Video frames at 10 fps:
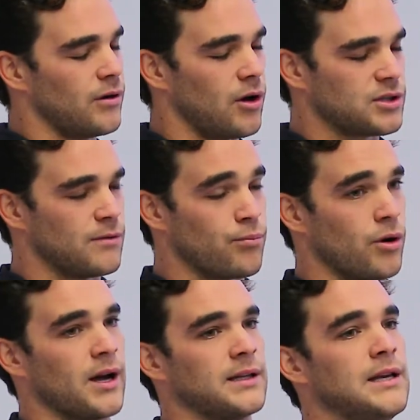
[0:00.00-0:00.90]
loss of
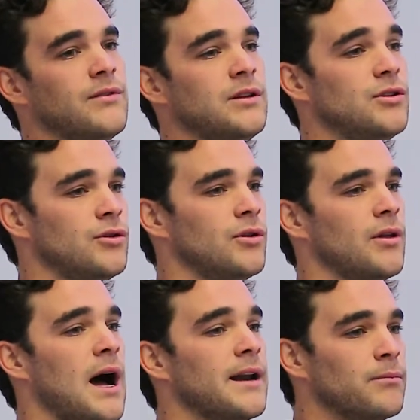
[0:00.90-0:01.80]
productivity due
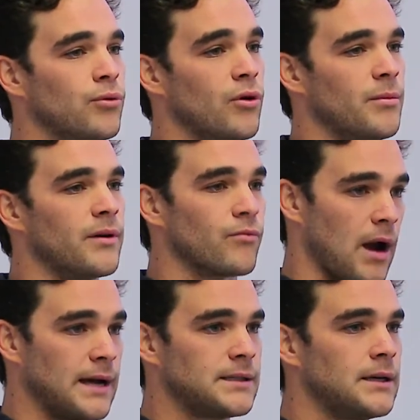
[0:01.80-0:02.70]
to unemployment
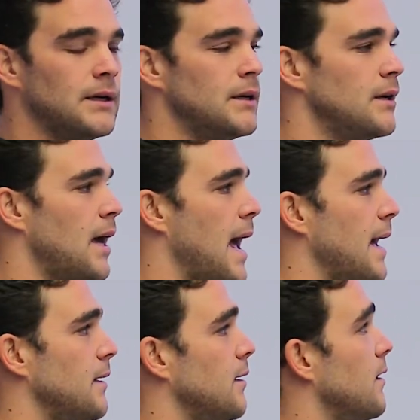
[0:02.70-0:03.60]
rate
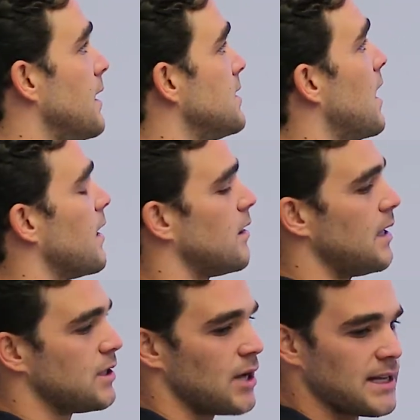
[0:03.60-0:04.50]
and these kind of
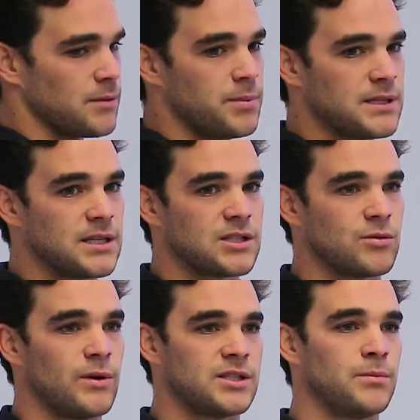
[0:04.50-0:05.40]
things. So as a
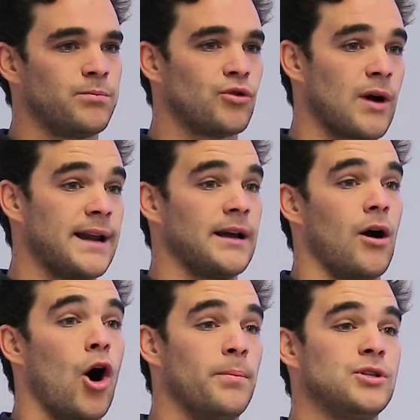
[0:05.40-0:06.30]
business, we're creating
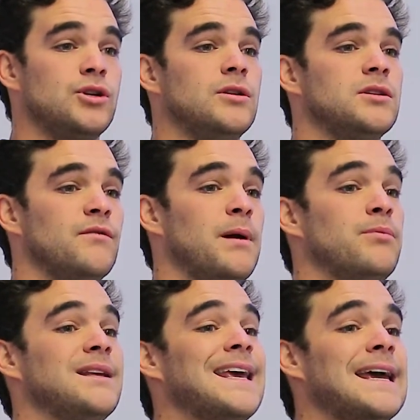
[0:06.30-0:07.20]
opportunities for
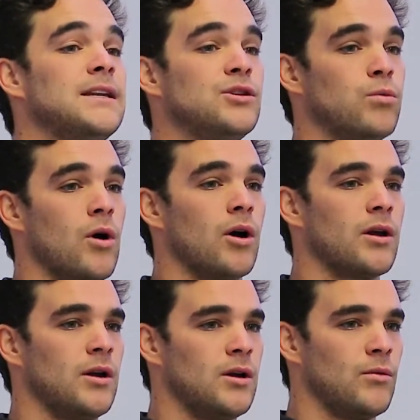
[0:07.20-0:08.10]
people to get into
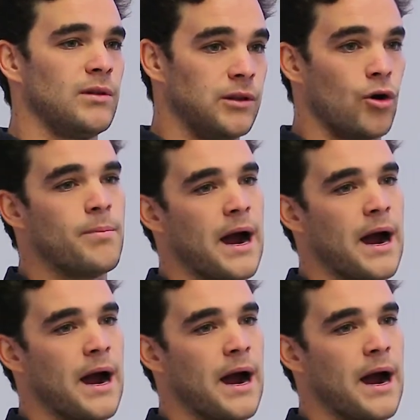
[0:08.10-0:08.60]
work with low